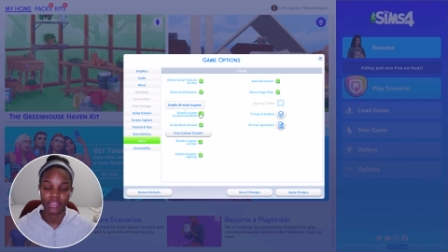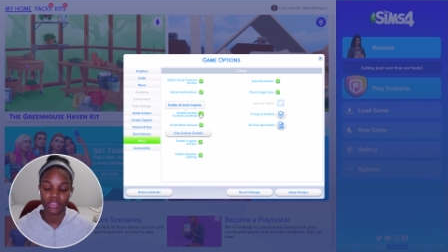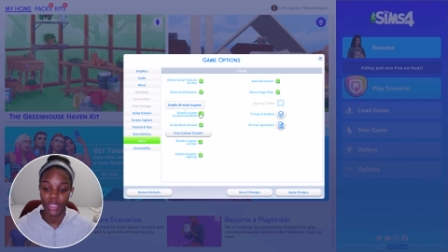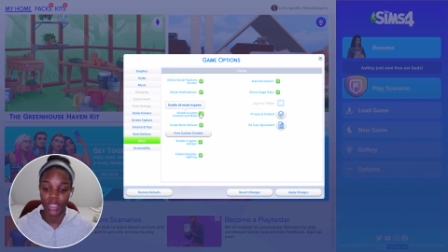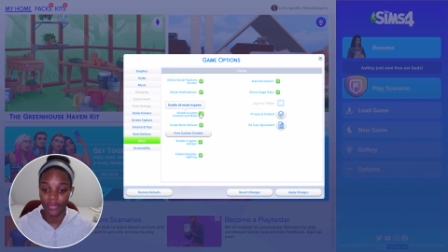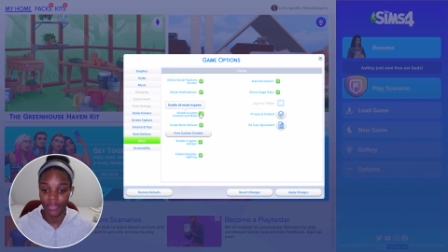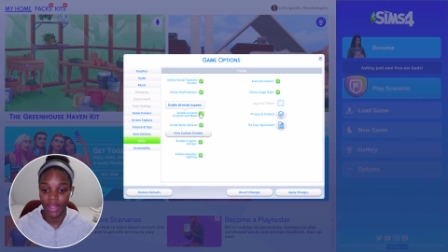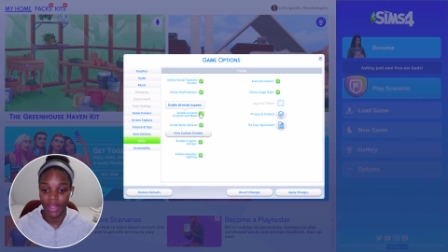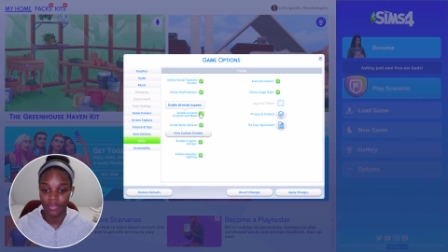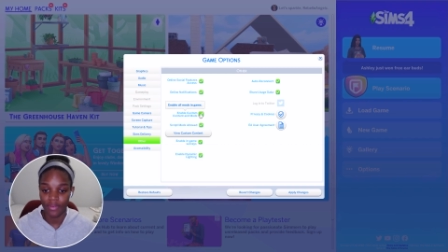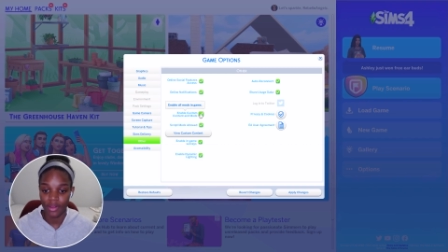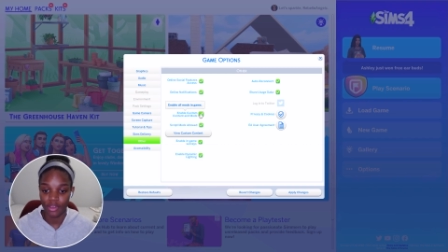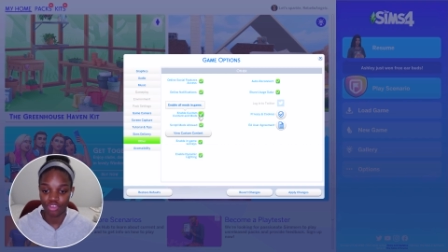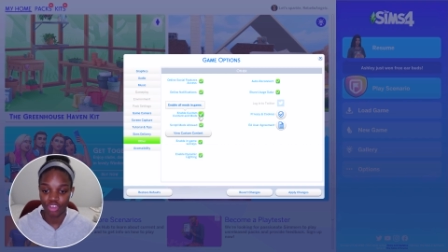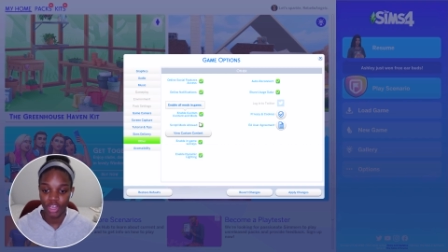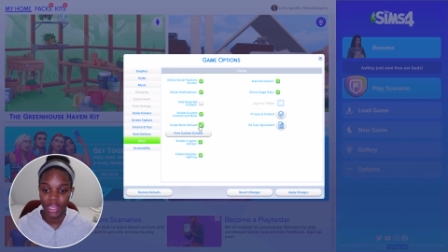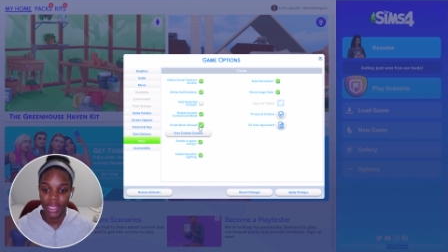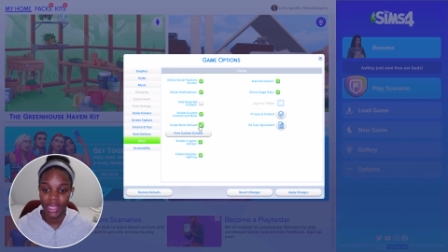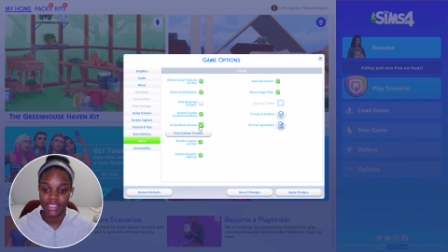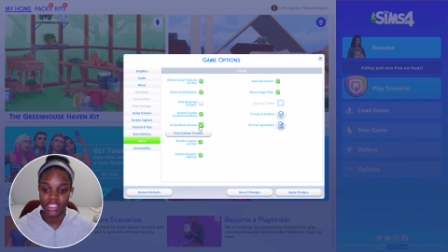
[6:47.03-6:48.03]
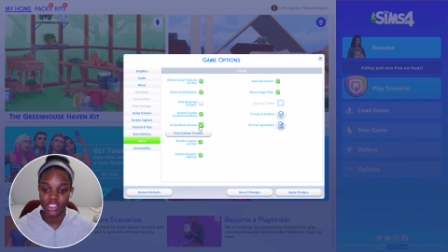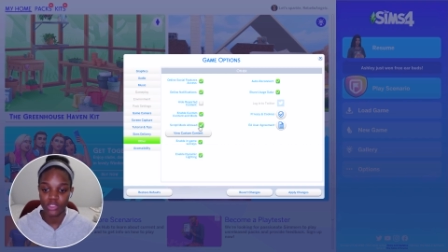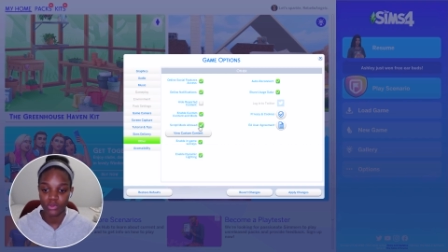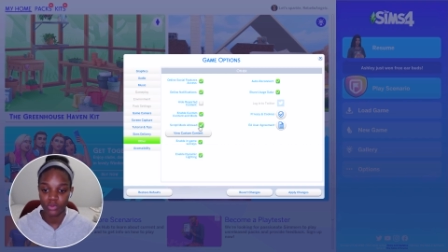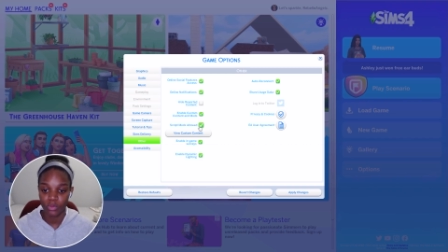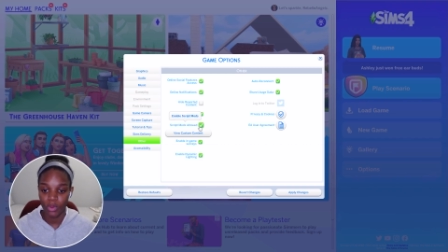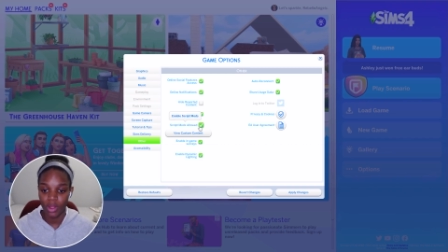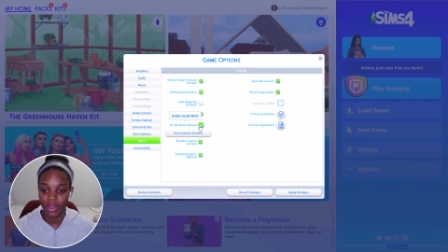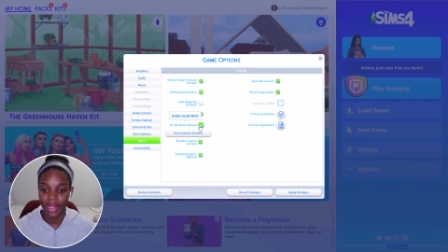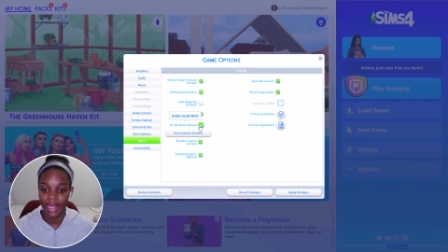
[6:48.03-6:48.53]
You have to have that checked, as
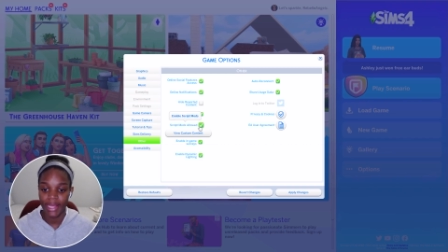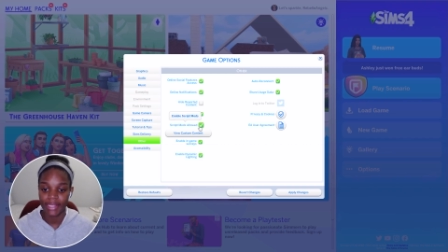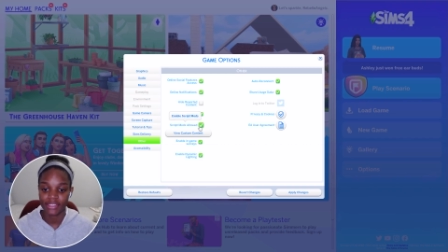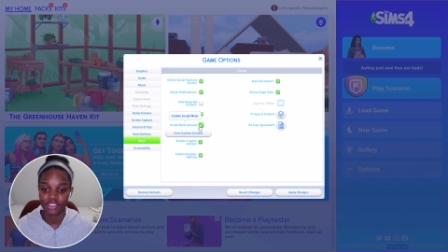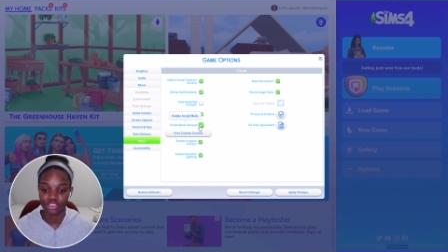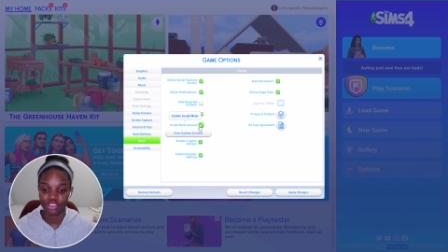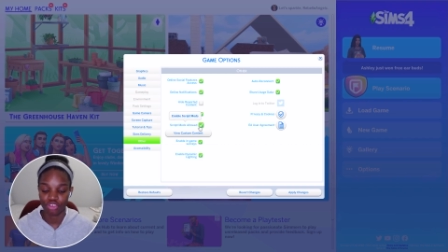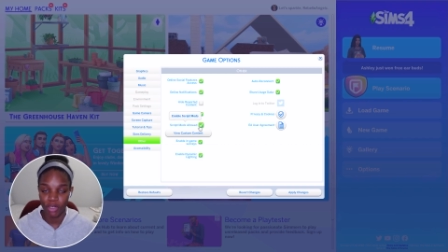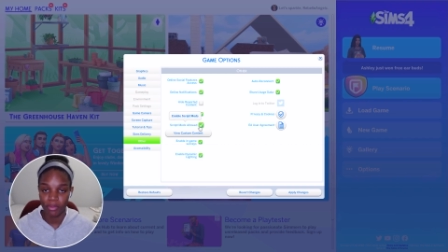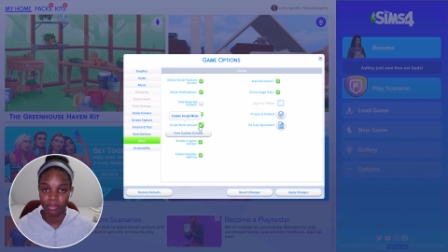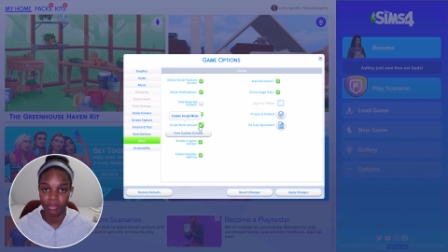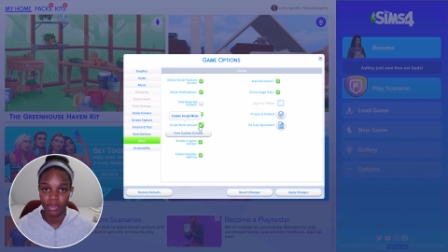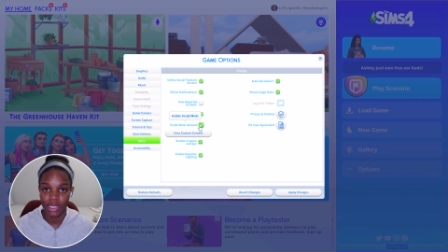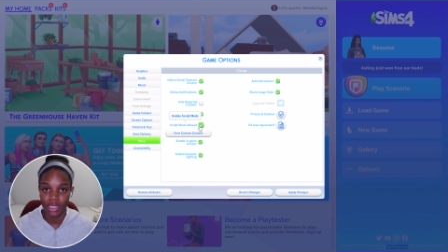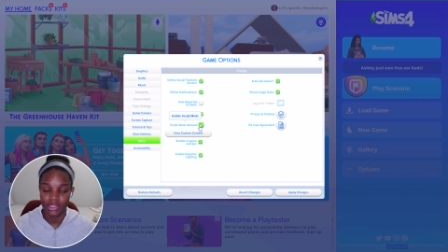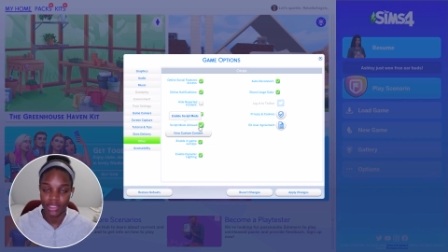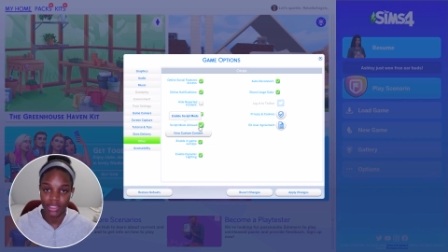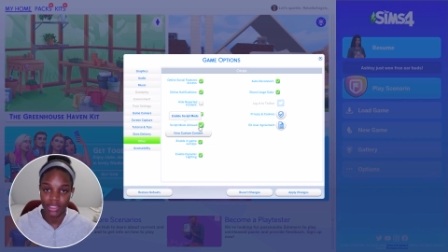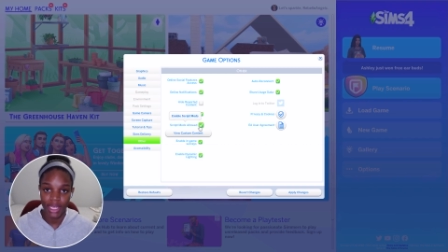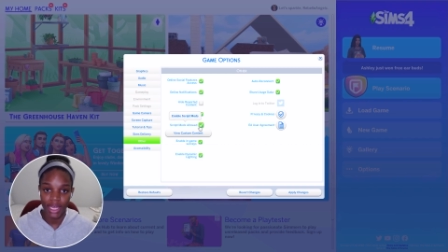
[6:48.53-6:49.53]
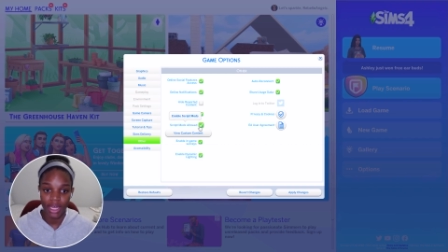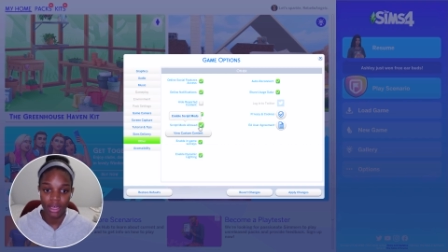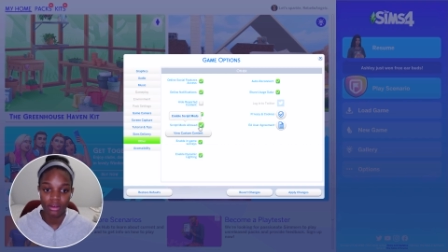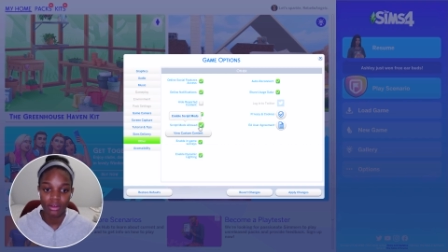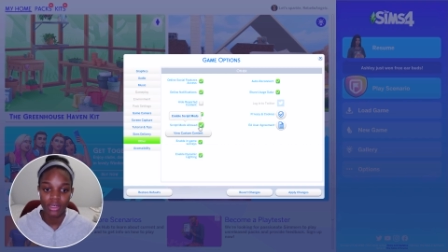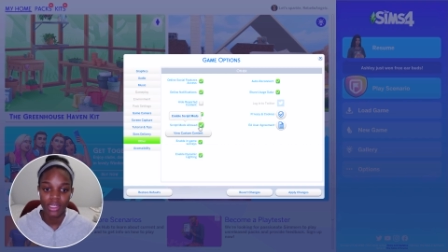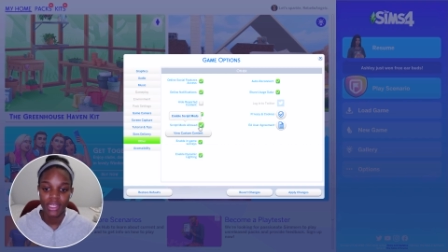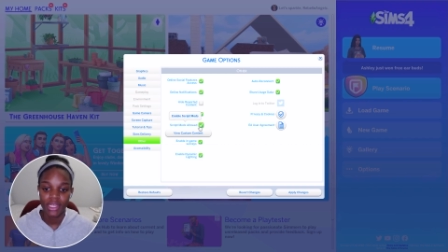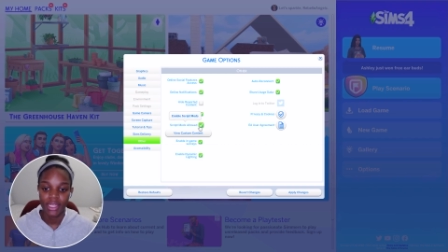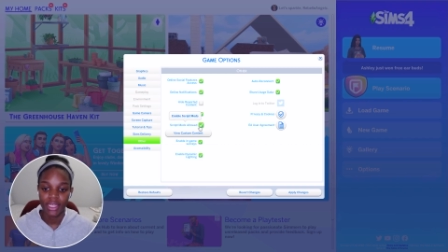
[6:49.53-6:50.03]
well as script mods allowed,
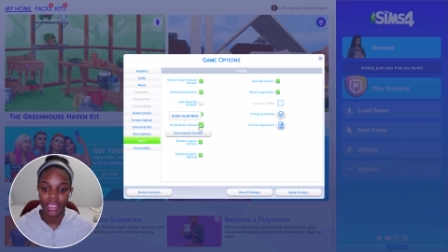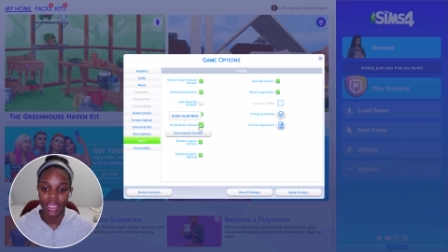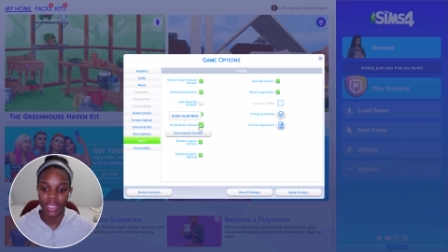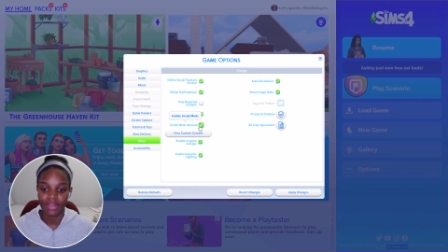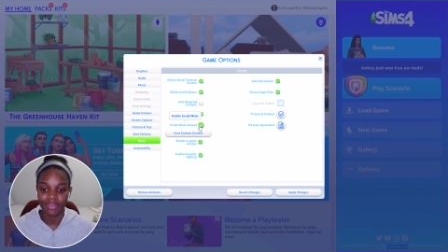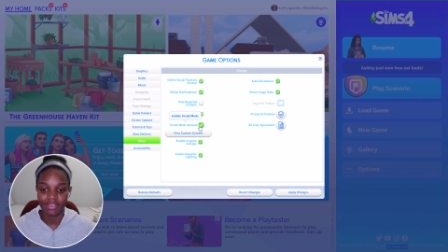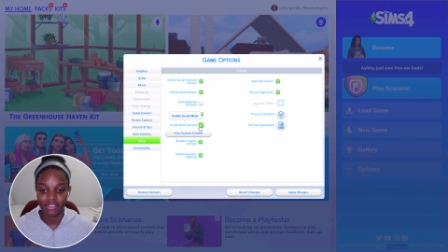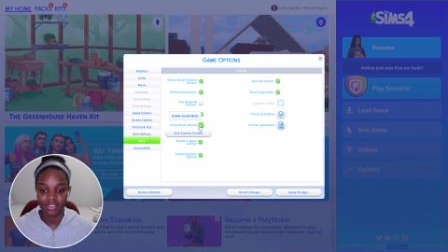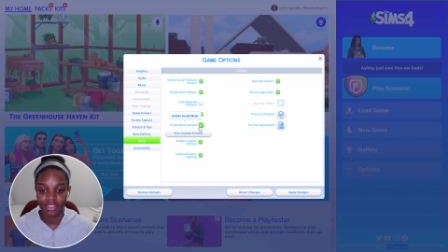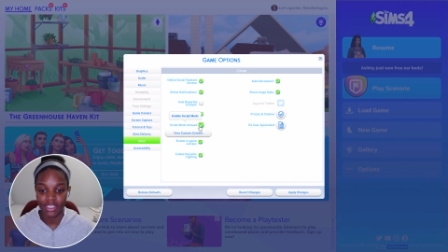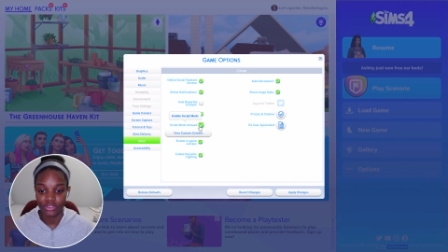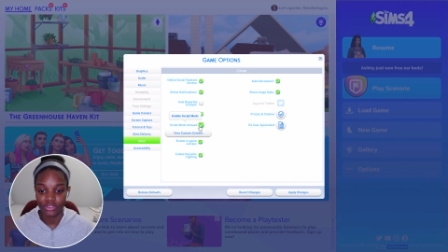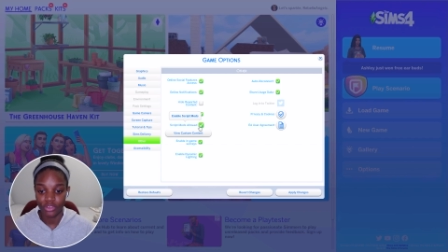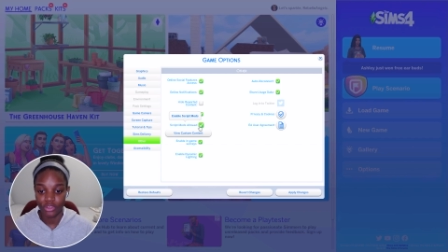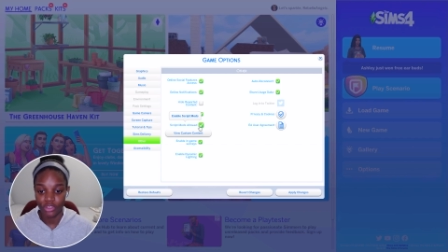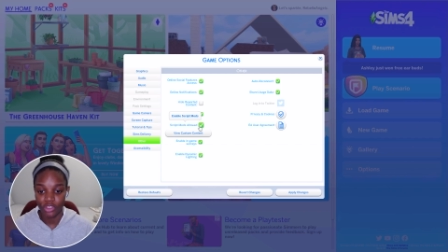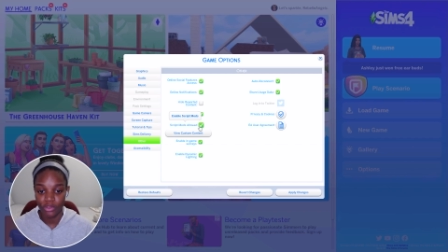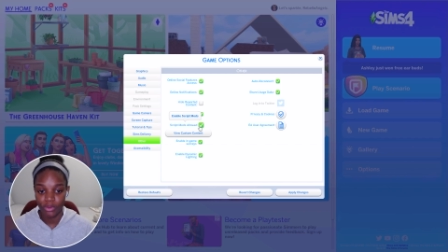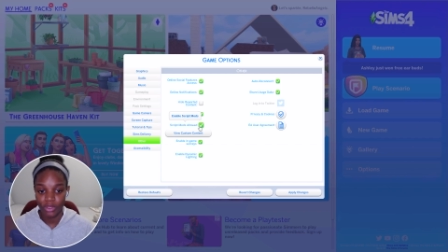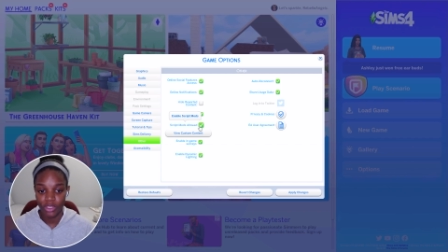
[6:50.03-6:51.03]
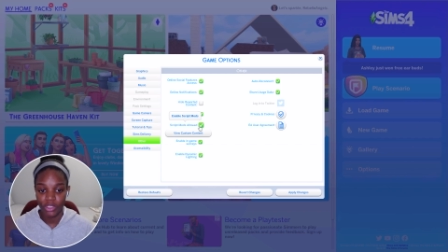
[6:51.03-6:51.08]
and this allows you to do it.